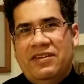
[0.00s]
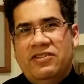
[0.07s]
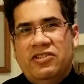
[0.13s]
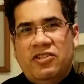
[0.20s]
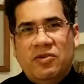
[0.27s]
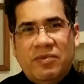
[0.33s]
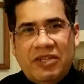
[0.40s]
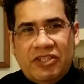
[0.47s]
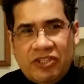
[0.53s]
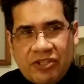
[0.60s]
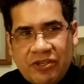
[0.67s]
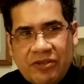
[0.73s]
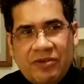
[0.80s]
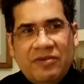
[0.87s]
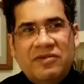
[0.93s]
Do we
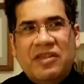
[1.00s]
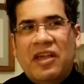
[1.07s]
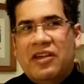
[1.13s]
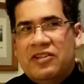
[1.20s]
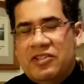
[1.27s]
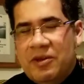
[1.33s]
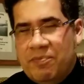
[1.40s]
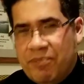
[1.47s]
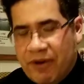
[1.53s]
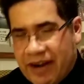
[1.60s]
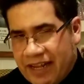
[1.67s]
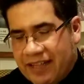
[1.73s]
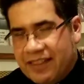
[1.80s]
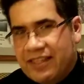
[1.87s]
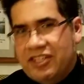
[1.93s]
choose to
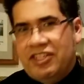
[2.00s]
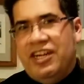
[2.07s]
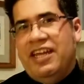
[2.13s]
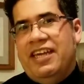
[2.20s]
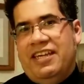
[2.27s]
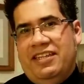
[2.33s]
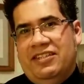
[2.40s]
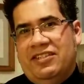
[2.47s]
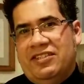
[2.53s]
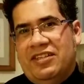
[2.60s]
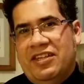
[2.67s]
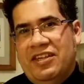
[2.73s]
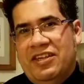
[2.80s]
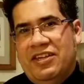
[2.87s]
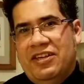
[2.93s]
break the chains?
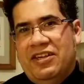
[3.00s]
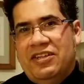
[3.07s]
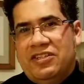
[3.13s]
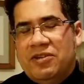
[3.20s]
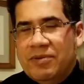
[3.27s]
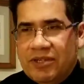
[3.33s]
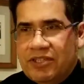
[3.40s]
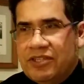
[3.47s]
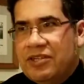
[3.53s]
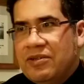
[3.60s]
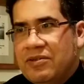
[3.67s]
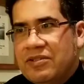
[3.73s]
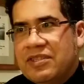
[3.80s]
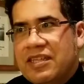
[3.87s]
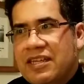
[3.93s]
Do we
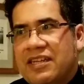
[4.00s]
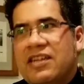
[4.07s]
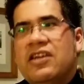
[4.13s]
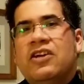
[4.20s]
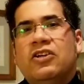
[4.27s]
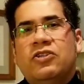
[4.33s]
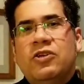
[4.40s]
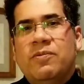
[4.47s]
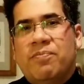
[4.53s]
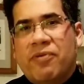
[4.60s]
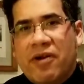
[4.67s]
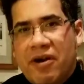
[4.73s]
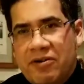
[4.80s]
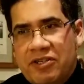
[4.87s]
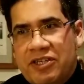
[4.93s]
choose then to
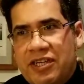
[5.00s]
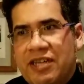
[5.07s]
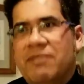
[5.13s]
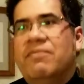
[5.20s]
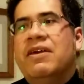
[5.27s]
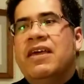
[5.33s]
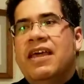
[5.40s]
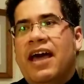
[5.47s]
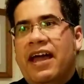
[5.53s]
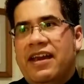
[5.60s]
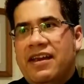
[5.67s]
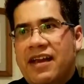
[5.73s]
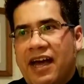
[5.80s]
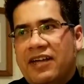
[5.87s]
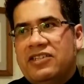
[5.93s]
approach him and
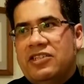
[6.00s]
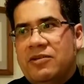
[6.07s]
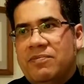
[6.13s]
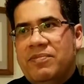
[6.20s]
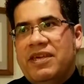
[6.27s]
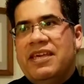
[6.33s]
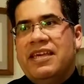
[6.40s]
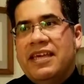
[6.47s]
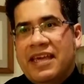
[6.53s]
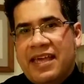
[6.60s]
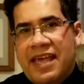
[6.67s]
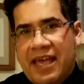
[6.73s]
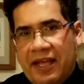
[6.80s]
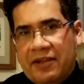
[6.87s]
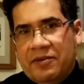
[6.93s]
not to be
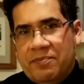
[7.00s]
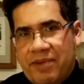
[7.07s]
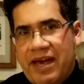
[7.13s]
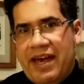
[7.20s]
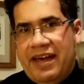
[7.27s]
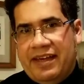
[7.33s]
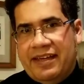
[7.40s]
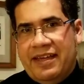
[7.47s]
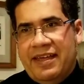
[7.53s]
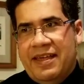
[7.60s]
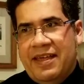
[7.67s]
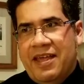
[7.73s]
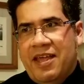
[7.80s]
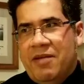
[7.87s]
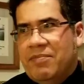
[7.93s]
held back
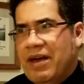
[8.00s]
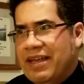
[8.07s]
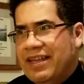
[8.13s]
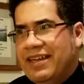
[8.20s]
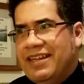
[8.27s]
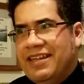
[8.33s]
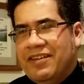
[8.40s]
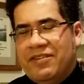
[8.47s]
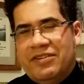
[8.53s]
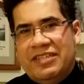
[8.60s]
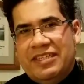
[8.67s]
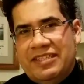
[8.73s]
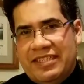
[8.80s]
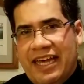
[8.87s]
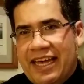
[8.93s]
by any other
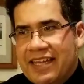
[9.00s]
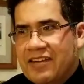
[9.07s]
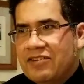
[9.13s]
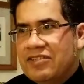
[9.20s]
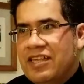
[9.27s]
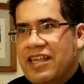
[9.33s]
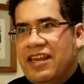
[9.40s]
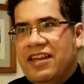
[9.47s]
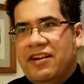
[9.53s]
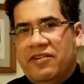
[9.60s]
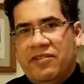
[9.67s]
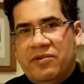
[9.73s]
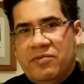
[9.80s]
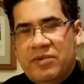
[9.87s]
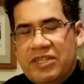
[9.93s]
desires, any
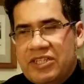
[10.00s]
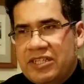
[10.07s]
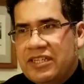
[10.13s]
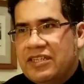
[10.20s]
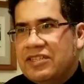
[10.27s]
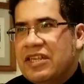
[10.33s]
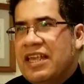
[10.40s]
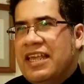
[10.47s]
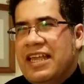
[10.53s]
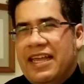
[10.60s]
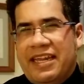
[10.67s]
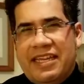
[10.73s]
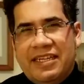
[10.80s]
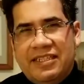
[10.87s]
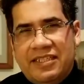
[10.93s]
other wishes,
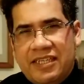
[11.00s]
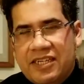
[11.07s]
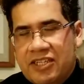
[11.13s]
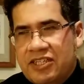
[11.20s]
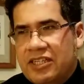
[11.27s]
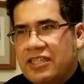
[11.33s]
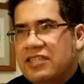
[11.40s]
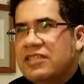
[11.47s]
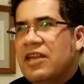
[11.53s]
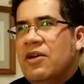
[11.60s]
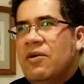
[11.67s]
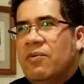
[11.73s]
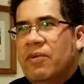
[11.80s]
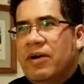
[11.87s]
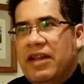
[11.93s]
any addictions,
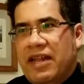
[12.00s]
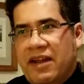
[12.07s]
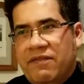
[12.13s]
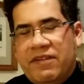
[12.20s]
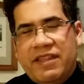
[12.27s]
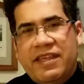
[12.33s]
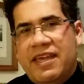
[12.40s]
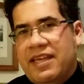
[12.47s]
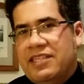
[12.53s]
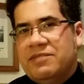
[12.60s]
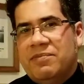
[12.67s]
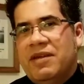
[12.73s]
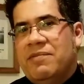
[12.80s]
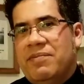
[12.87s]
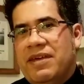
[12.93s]
whatever the case
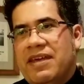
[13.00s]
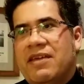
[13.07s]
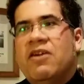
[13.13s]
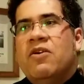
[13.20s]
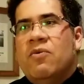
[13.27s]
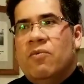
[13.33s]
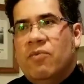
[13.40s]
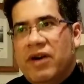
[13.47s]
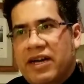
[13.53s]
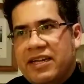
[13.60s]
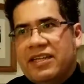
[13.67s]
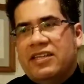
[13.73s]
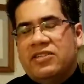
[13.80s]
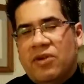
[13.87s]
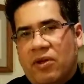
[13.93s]
may be? What
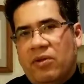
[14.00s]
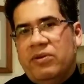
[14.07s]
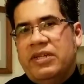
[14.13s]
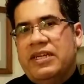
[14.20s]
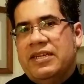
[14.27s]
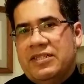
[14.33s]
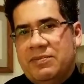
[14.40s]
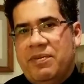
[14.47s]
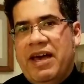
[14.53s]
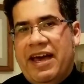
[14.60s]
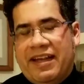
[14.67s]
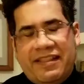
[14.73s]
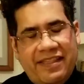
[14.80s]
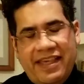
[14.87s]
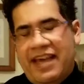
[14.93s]
is holding us
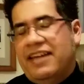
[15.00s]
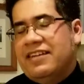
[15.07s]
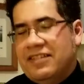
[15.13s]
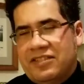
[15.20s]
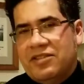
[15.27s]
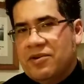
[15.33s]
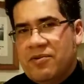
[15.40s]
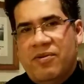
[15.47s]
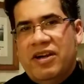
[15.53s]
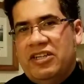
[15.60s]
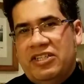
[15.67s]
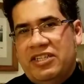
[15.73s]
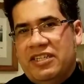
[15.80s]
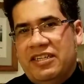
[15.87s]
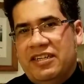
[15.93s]
back? That is the
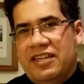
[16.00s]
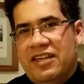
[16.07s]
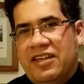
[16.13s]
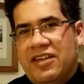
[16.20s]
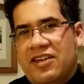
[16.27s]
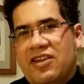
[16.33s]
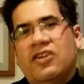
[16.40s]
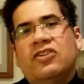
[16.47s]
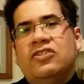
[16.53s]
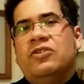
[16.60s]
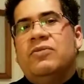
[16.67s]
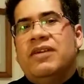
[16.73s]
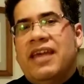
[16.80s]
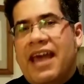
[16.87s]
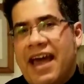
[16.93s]
question. Do
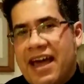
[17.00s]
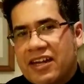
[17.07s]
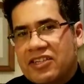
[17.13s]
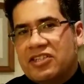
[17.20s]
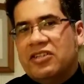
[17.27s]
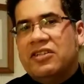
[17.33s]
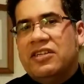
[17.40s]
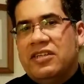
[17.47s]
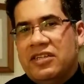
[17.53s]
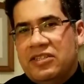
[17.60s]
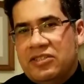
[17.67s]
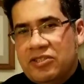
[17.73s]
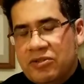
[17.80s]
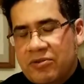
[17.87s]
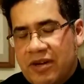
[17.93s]
we actually
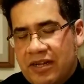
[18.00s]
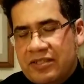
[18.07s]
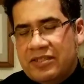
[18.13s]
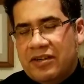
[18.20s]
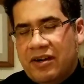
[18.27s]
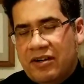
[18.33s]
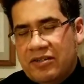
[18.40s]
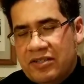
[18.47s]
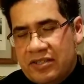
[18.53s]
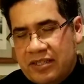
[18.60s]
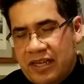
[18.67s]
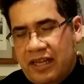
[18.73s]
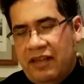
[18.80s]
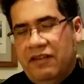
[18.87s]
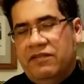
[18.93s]
entrust
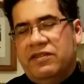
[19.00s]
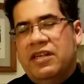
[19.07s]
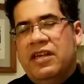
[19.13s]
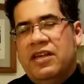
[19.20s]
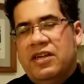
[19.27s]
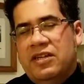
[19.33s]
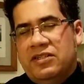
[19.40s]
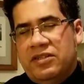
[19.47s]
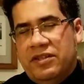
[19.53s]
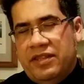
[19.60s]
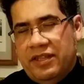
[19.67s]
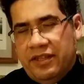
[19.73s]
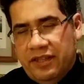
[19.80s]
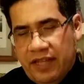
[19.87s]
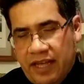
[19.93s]
ourselves to the
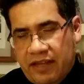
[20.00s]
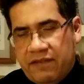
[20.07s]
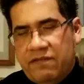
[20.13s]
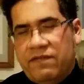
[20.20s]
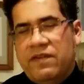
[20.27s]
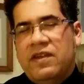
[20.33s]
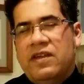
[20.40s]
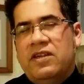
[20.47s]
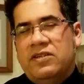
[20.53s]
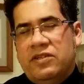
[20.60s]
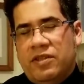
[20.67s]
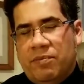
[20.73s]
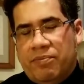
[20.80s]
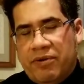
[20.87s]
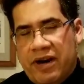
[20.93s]
love, to
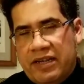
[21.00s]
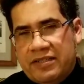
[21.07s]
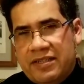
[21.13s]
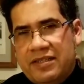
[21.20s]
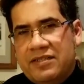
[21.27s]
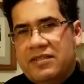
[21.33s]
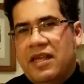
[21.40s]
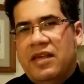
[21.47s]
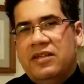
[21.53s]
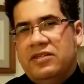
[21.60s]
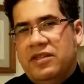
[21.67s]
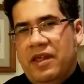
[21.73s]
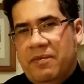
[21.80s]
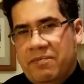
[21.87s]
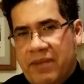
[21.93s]
the presence, to
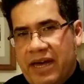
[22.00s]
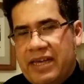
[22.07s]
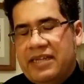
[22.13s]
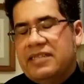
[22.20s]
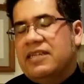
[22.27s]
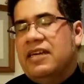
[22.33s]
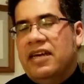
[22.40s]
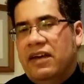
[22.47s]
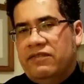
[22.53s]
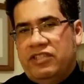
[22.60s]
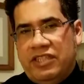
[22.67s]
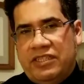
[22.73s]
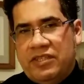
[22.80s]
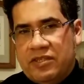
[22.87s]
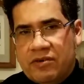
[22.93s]
the might of
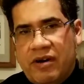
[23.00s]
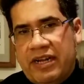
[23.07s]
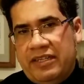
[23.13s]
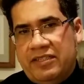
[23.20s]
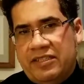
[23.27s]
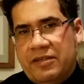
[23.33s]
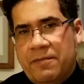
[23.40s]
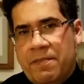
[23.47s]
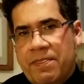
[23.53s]
Jesus Christ?